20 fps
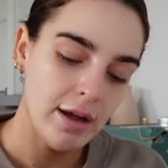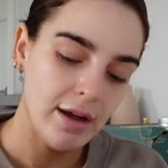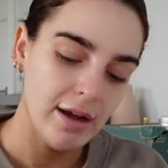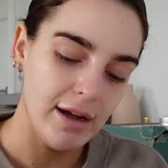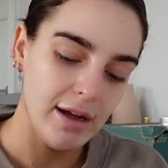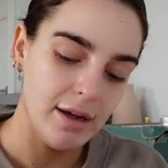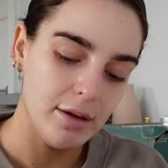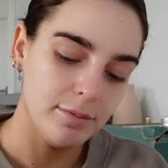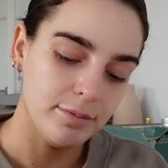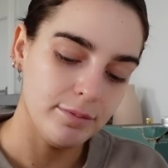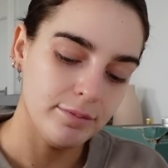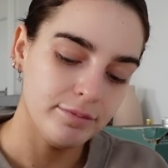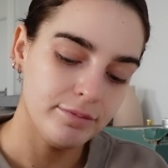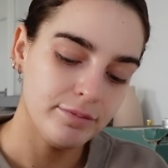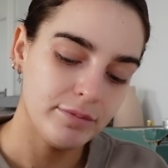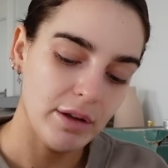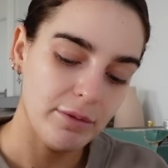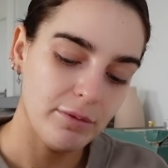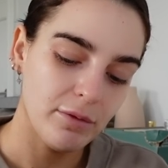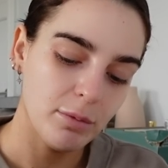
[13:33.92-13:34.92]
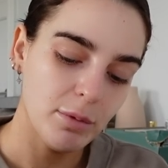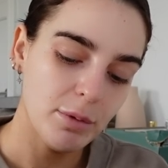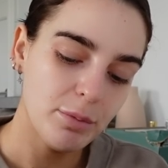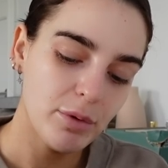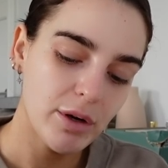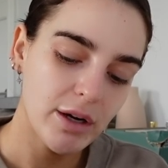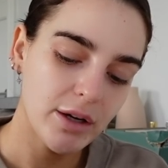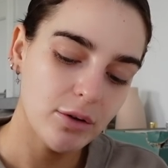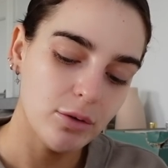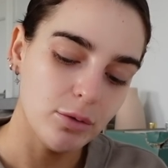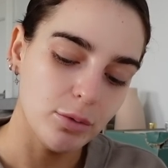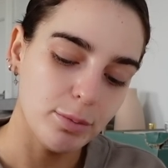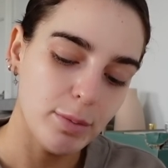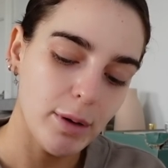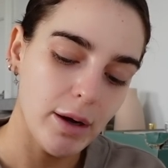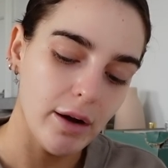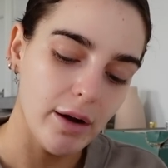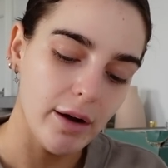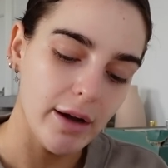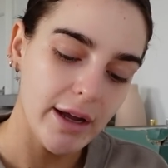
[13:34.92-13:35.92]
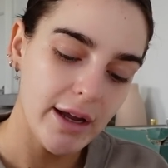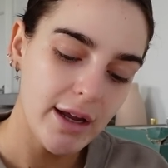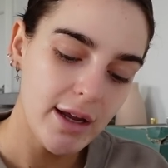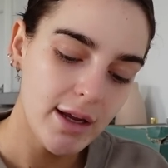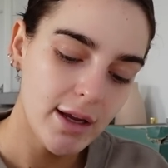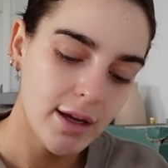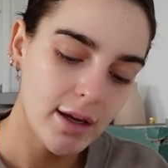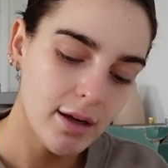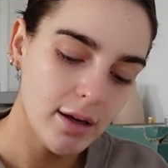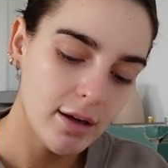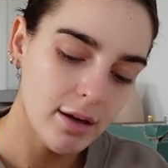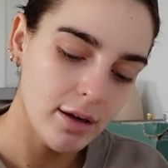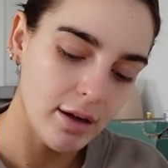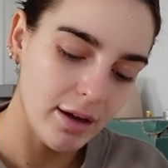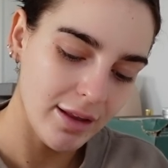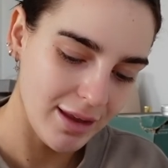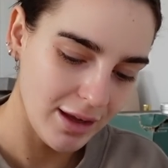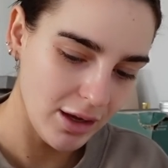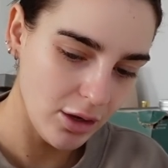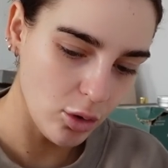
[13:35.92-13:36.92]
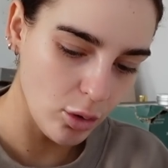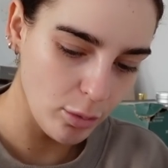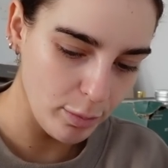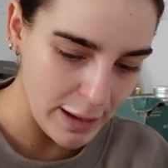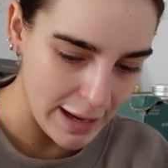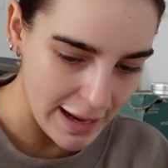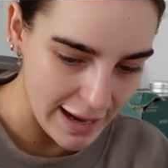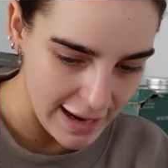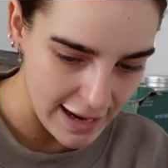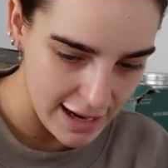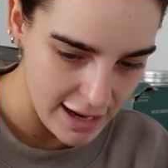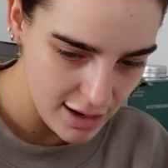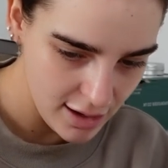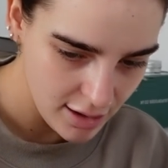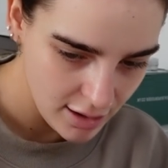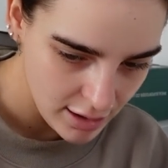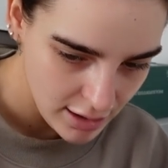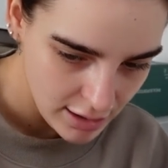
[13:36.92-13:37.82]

They're from a brand called Pay, I think, or Pay.